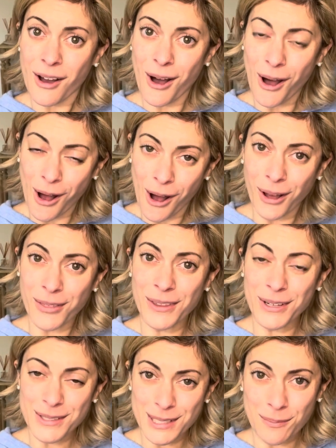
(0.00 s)
on their
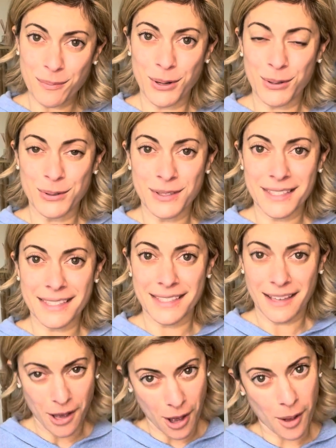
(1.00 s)
sit bones
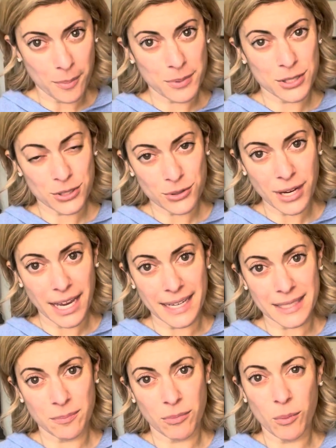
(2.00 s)
up straight,
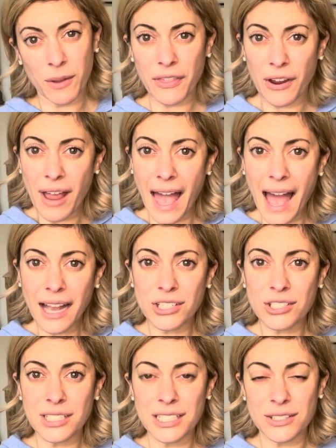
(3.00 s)
but what they're actually
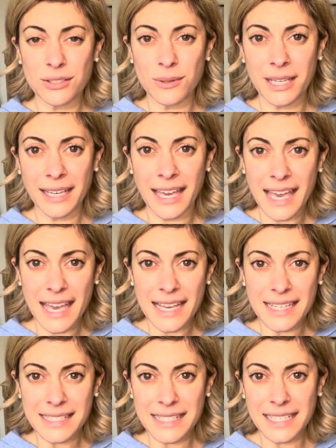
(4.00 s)
doing is
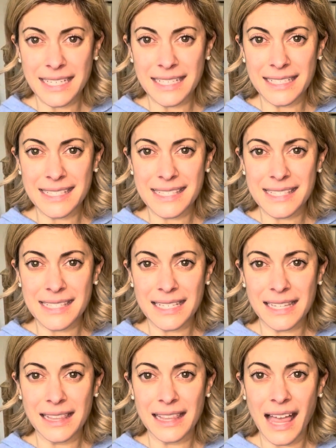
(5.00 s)
sitting
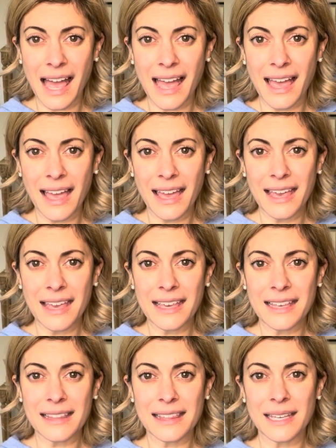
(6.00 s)

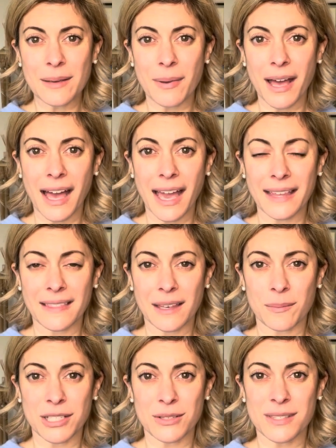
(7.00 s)
slightly behind them. And
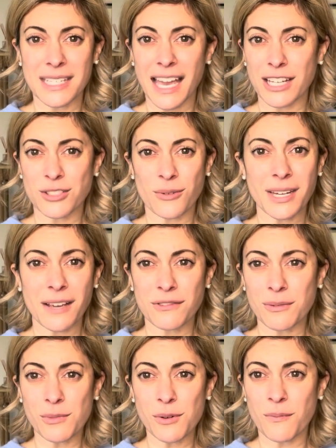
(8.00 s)
you see, I don't have to
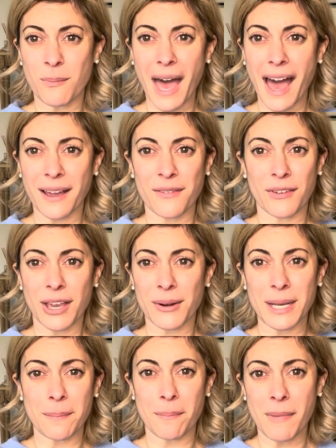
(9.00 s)
move back very
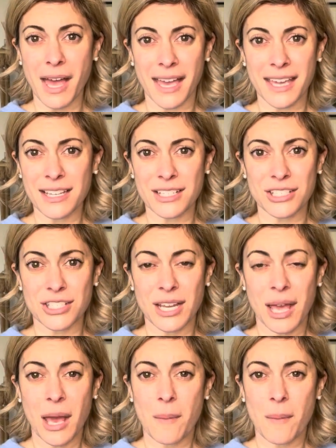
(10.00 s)
much, but